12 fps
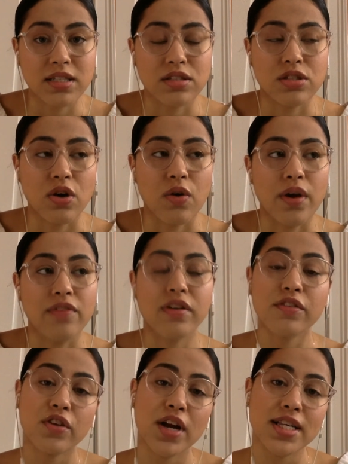So even
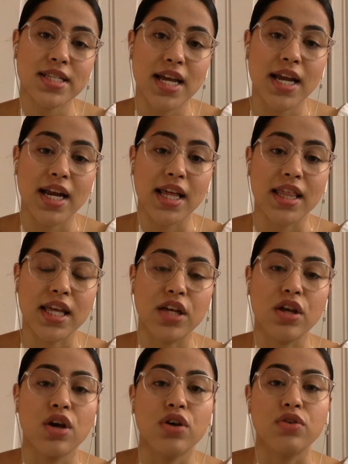if they're not saying anything,
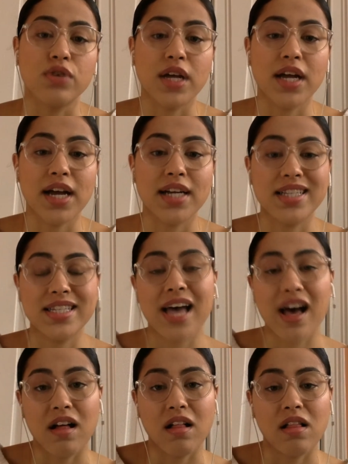you can kind of
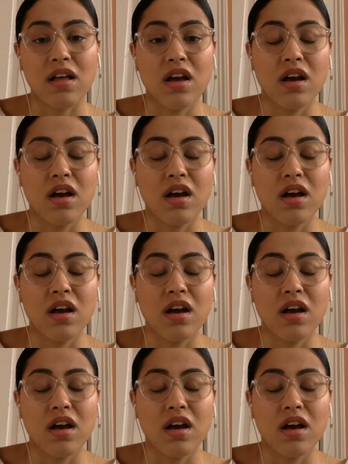tell